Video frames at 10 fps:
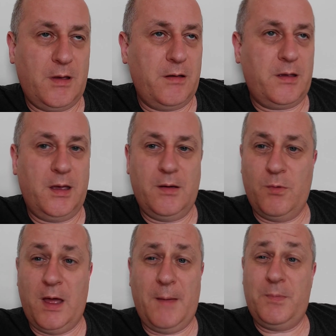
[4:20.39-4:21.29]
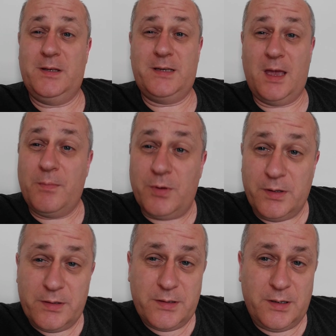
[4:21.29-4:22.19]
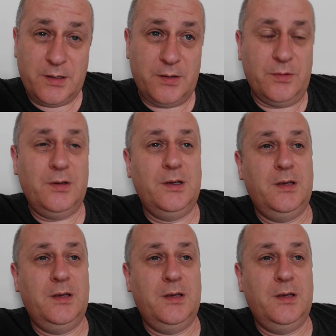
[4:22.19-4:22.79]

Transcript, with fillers: okay, what happens, happens, you know.